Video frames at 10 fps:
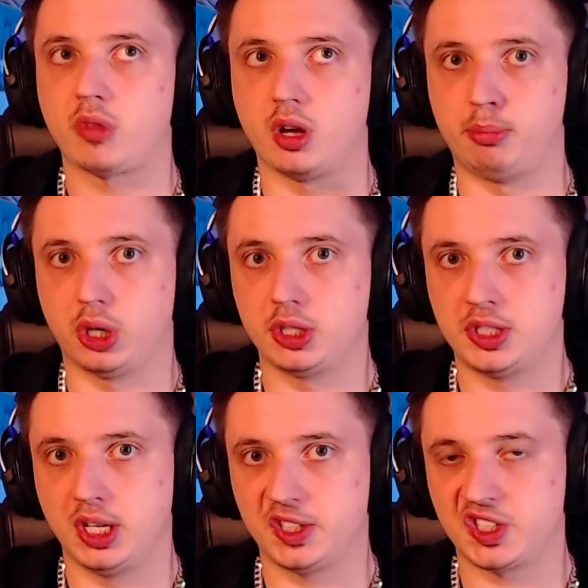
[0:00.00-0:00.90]

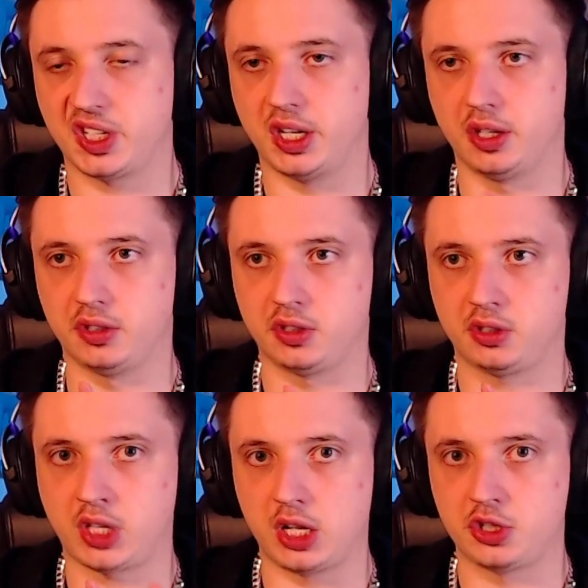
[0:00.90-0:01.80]
politics, and
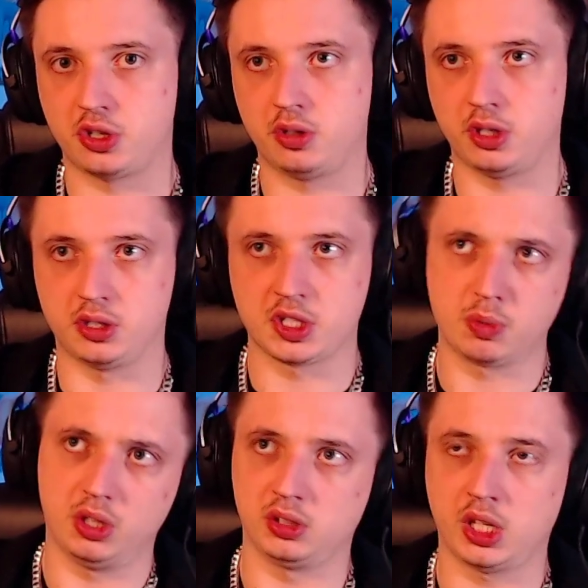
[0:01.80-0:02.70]
culture, and as
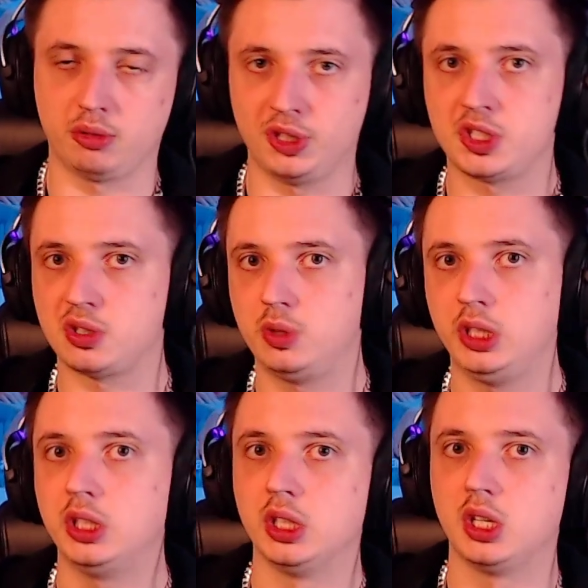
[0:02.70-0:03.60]
well kind of
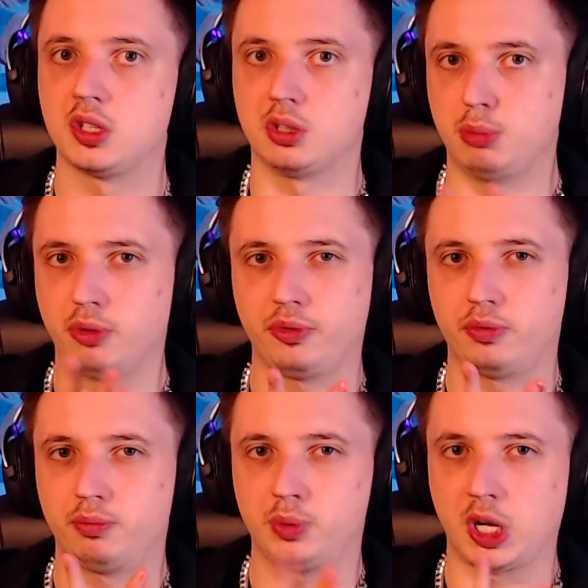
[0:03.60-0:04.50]
history. So both
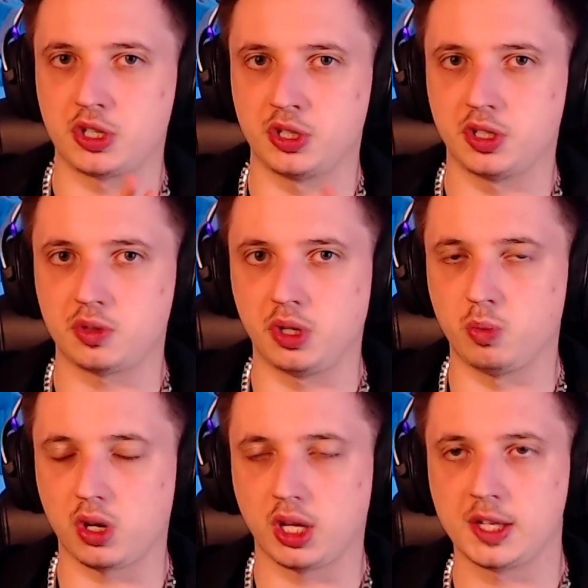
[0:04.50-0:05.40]
culture and history in
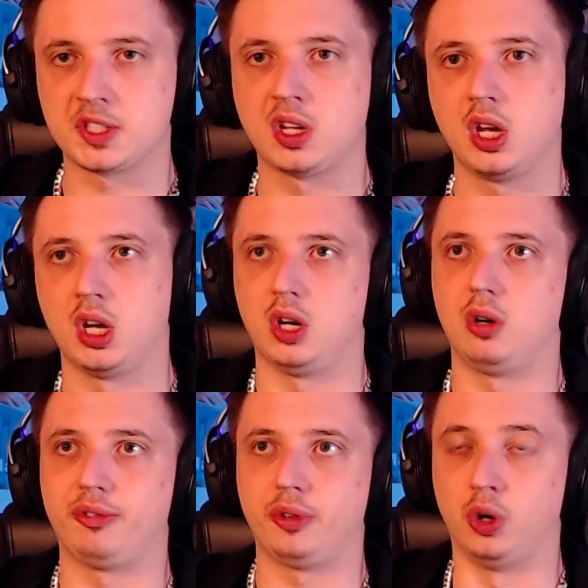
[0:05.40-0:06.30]
one, I guess,
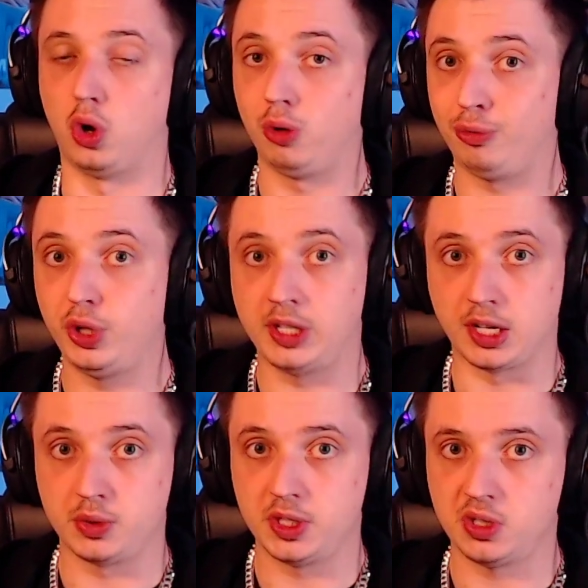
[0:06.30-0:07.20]
of all three
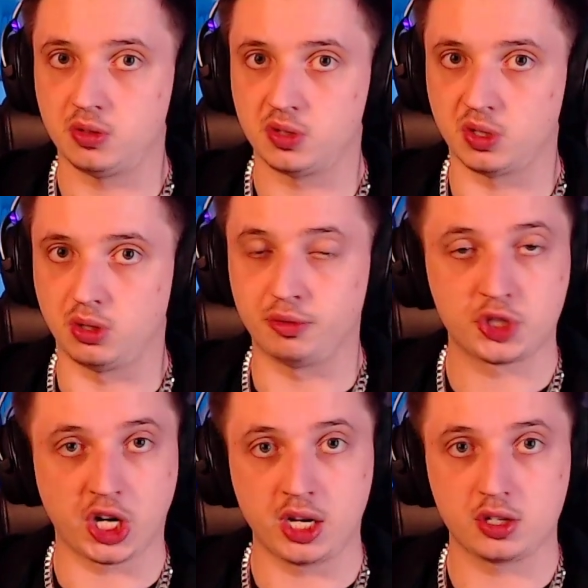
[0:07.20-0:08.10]
countries, so of
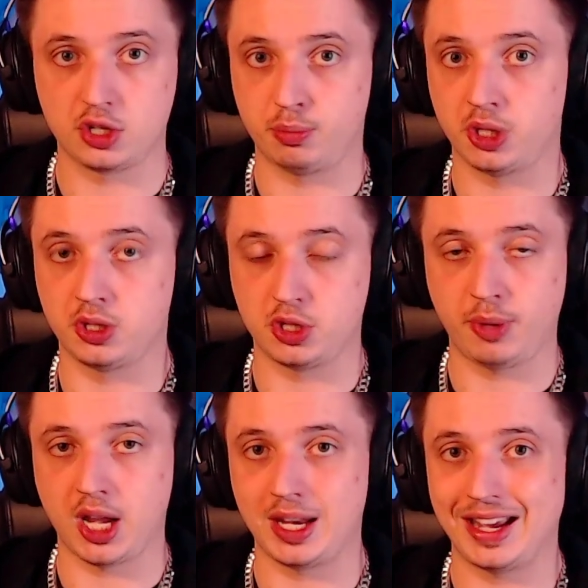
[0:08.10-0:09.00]
China,
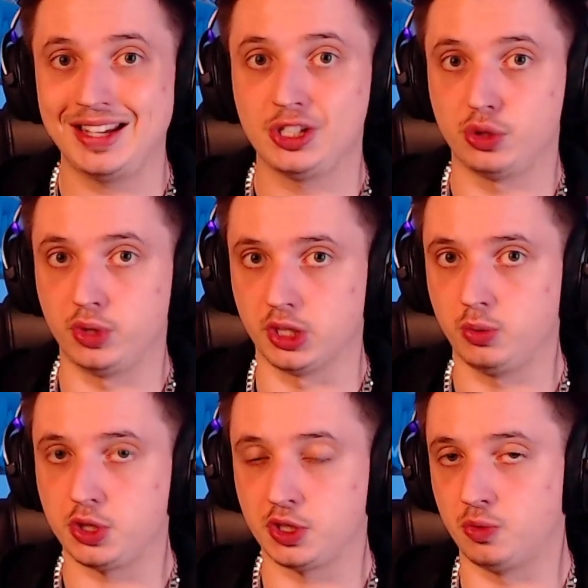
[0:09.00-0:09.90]
Japan, and Korea,
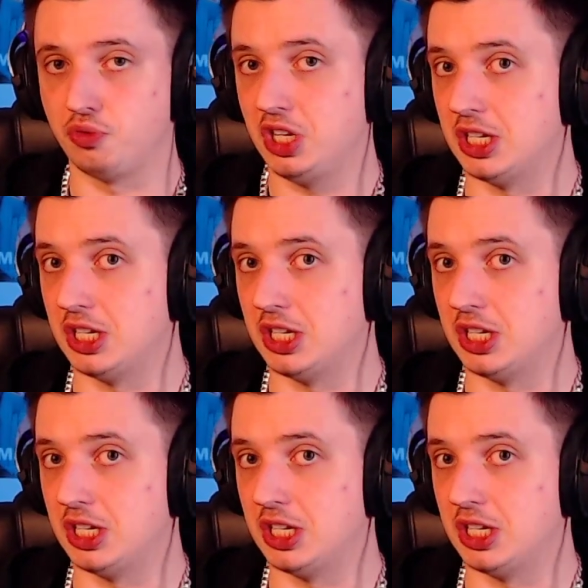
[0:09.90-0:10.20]
which is really